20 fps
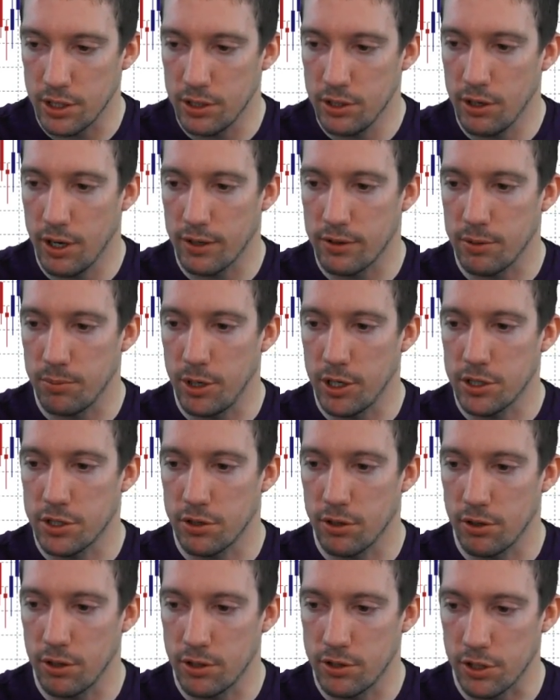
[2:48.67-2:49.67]
You have to make
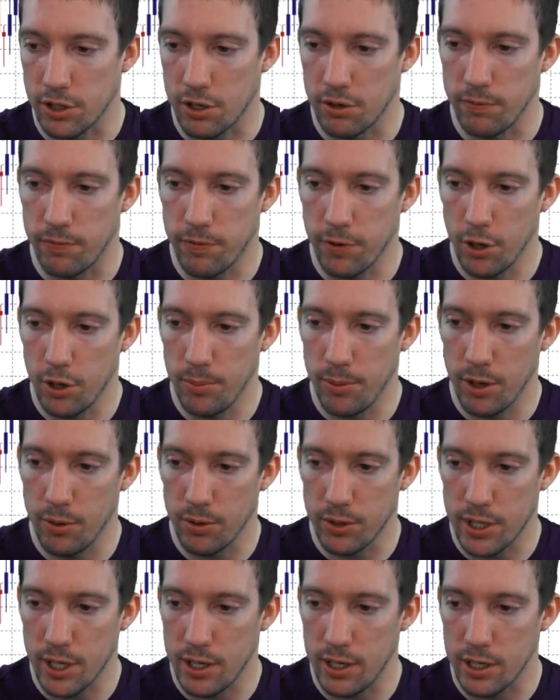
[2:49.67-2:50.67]
sure to confirm it with
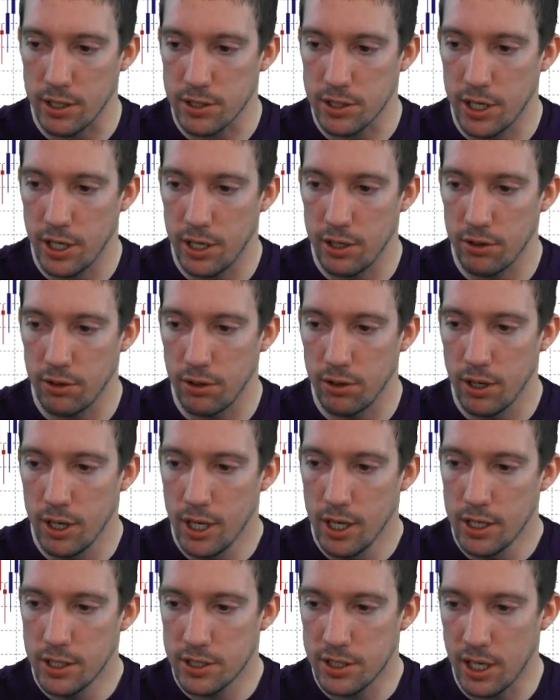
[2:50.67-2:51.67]
that next candle.
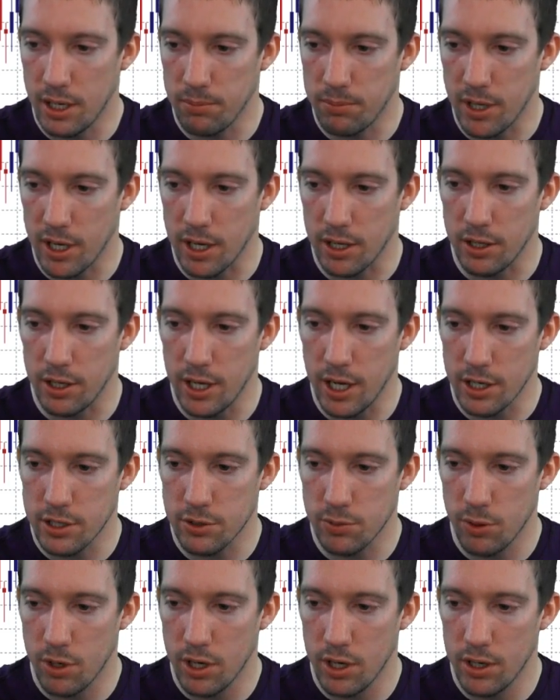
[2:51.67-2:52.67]
Same thing on the next
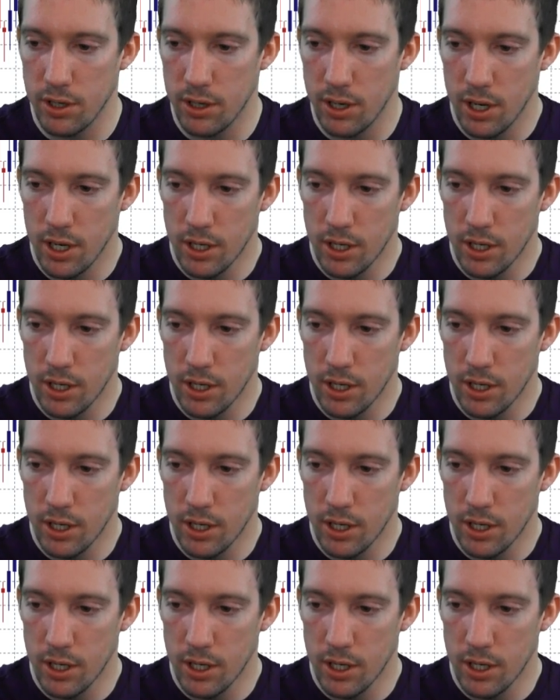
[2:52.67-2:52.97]
one.